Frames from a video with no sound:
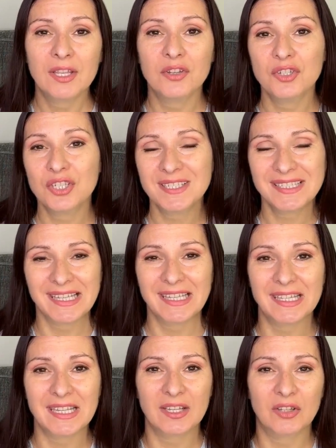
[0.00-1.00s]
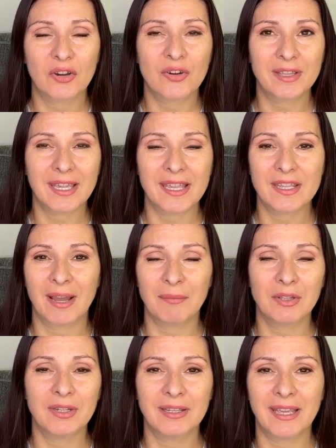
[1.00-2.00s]
You're just thinking, okay,
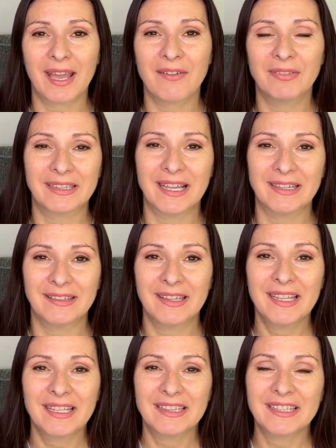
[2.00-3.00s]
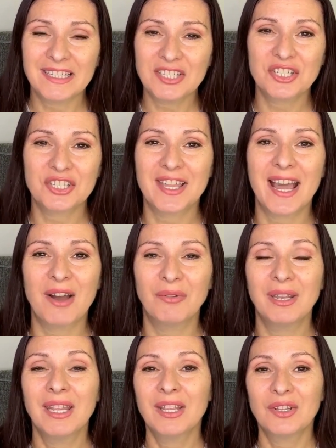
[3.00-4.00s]
I'm gonna have that niche
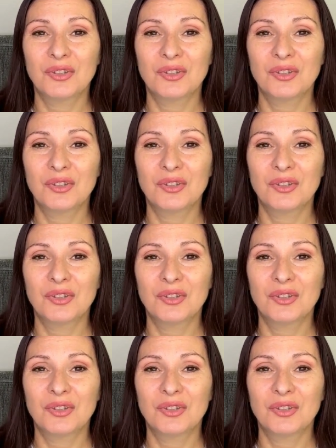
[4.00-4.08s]
down